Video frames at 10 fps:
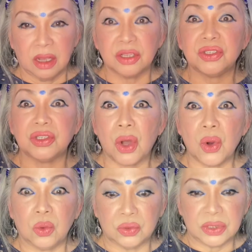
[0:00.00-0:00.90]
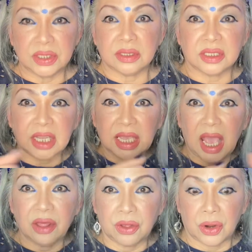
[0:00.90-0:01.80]
sews
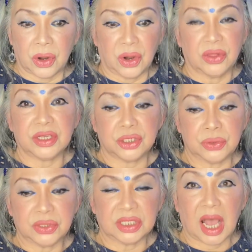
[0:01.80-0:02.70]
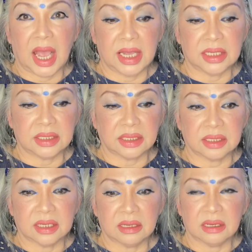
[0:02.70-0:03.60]
together the two sides,
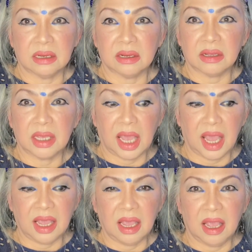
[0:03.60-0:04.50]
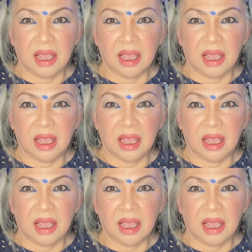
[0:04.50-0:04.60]
okay?